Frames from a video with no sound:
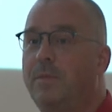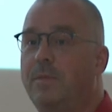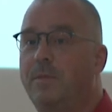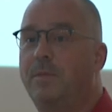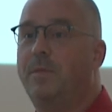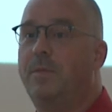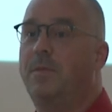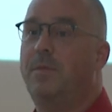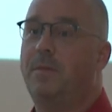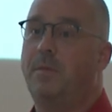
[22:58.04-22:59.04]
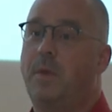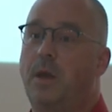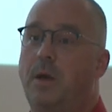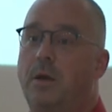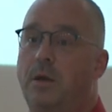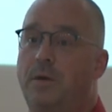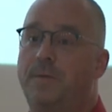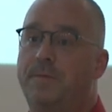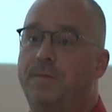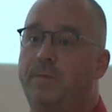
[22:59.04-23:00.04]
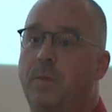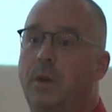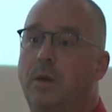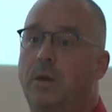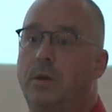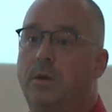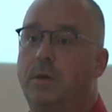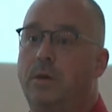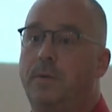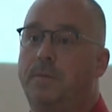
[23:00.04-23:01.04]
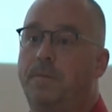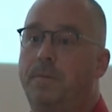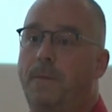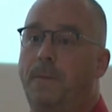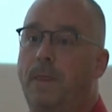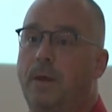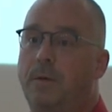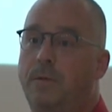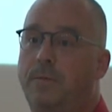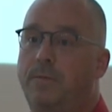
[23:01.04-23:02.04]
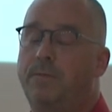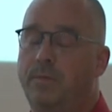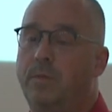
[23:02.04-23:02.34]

standard. And the PAS process, the publicly available